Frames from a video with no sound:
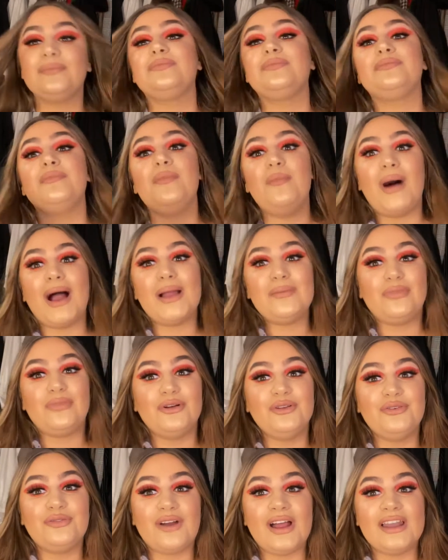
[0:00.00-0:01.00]
my
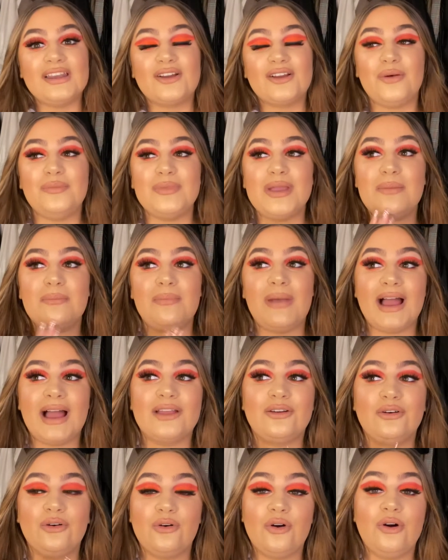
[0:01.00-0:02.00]
boyfriend got me a
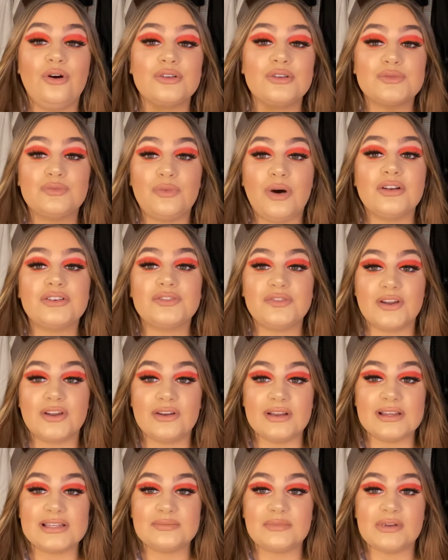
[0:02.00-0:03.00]
Michael Kors watch for
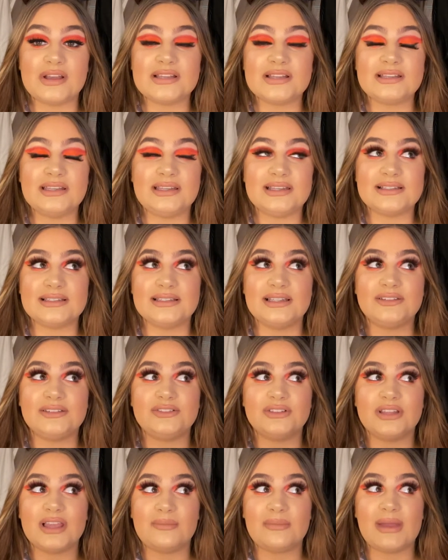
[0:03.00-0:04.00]
Christmas, and it's
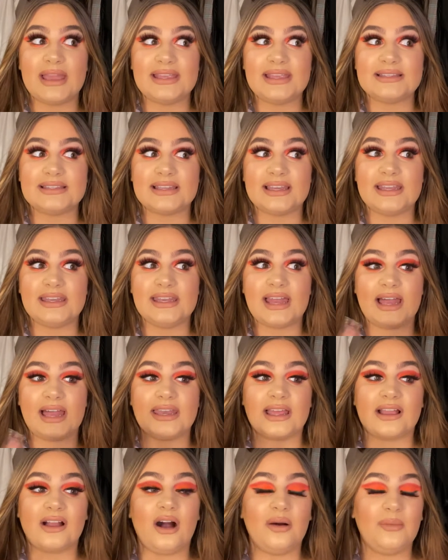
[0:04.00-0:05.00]
literally amazing, and
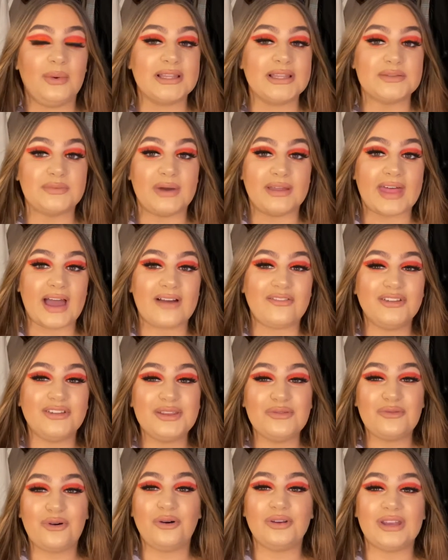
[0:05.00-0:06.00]
I can't wait to wear that. I've
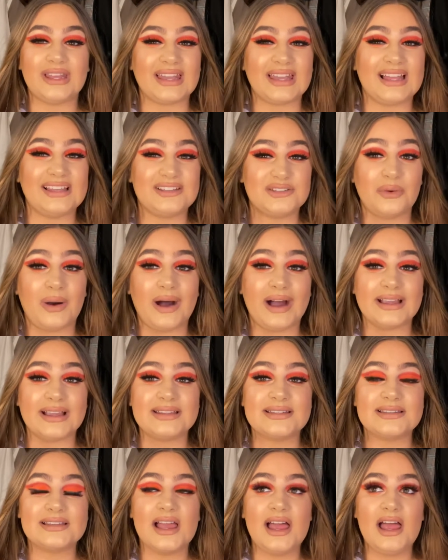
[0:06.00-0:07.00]
only worn it like
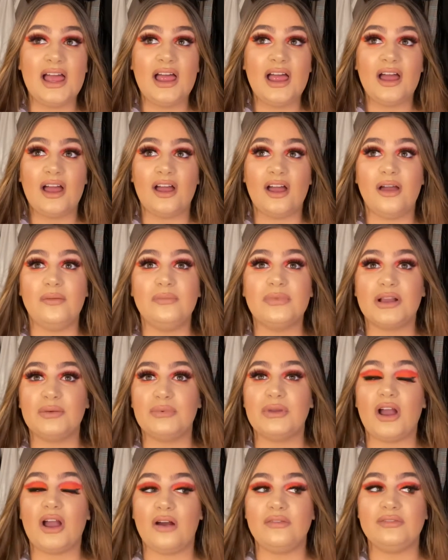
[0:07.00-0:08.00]
twice, um, because
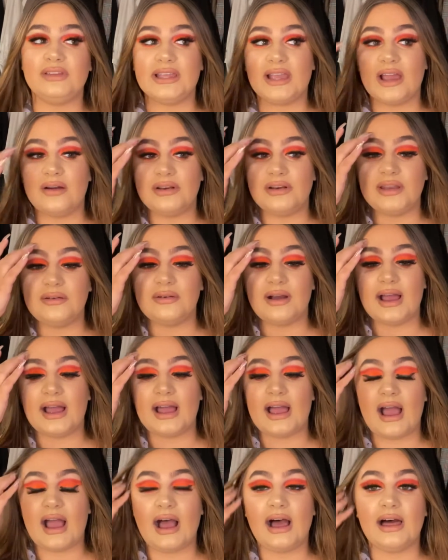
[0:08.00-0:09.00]
we can't really go
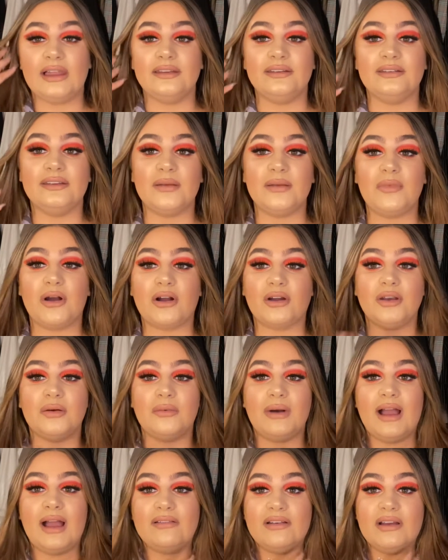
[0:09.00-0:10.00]
anywhere, and I'm not going to
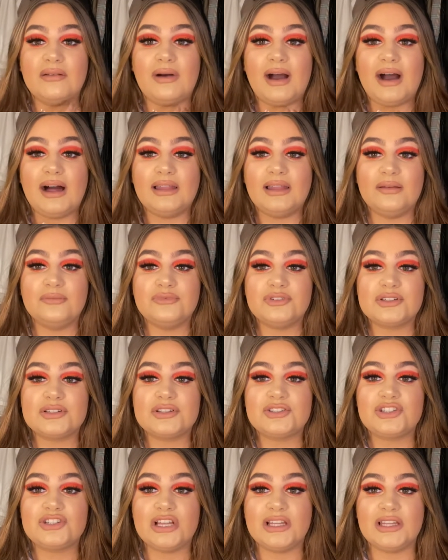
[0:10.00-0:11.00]
wear it while I'm
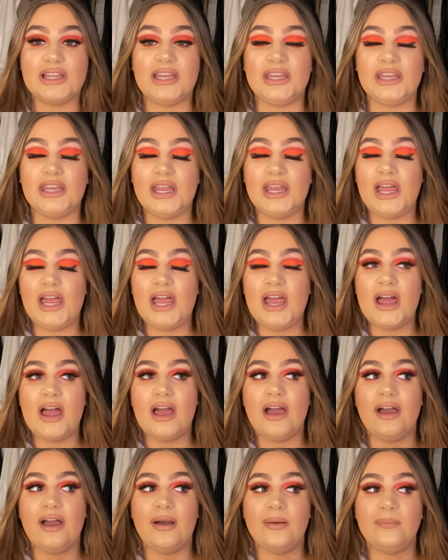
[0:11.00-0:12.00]
just chilling.
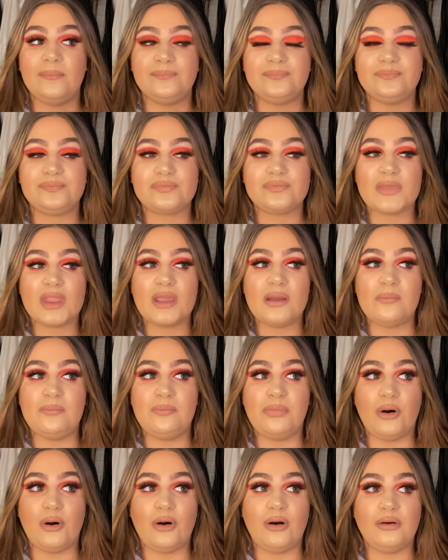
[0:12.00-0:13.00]
Um,
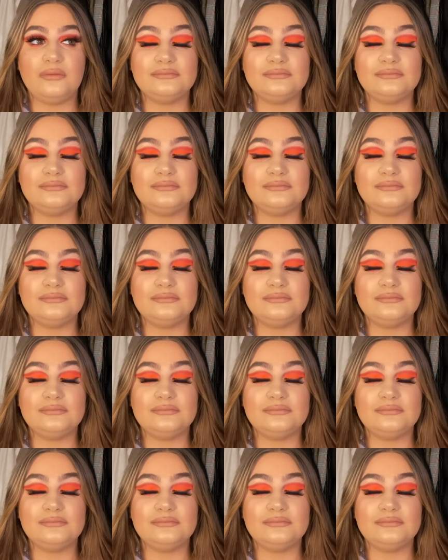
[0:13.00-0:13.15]
but